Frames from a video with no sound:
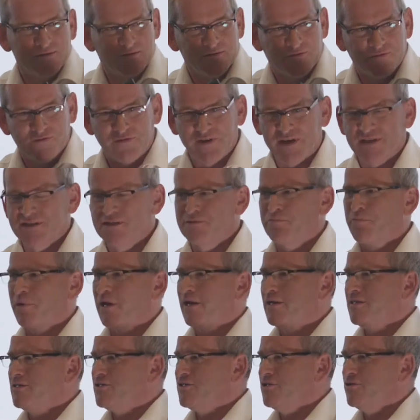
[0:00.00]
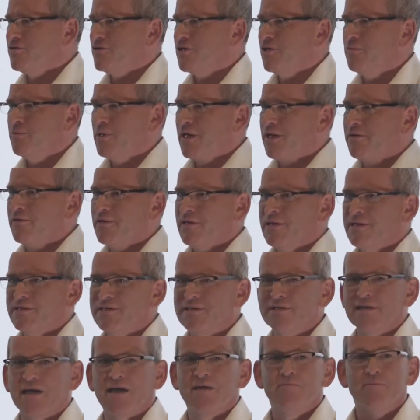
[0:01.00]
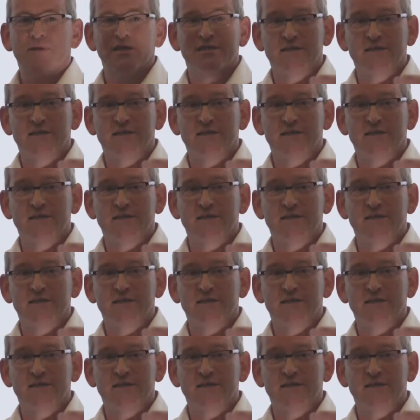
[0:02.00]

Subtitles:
fixed place, you come here at this time.